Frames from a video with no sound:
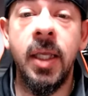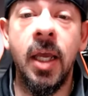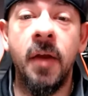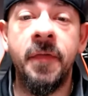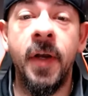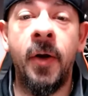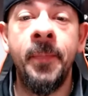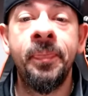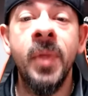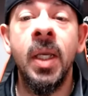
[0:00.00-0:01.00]
NFL,
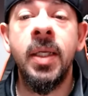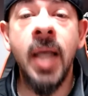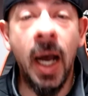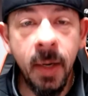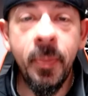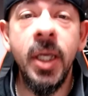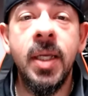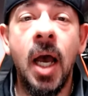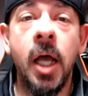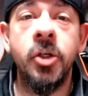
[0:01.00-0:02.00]
got a big
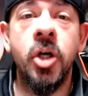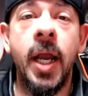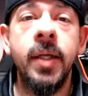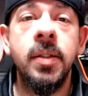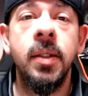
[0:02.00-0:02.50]
contract,